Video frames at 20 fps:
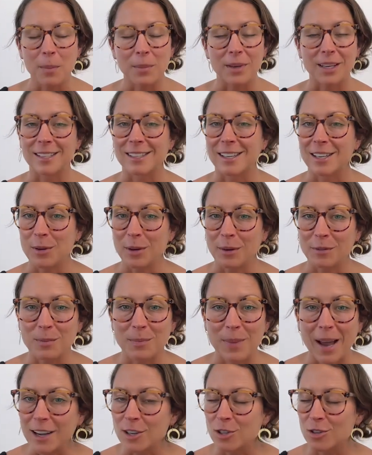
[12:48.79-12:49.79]
Because then you have to
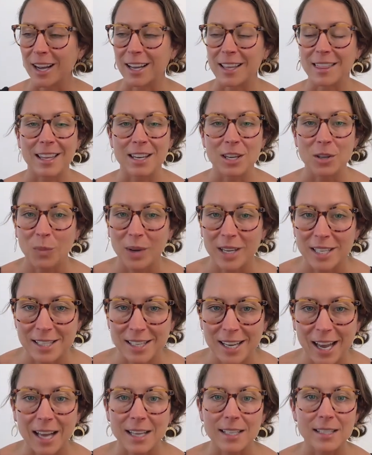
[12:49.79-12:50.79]
backtrack. Then you
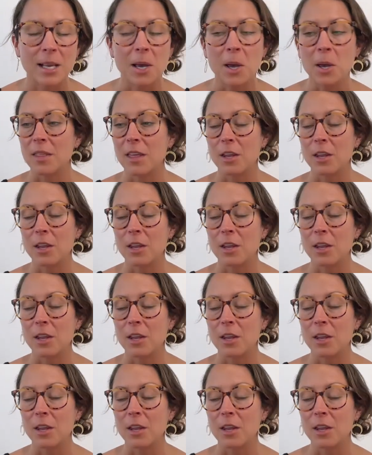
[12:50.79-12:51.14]
waste gas.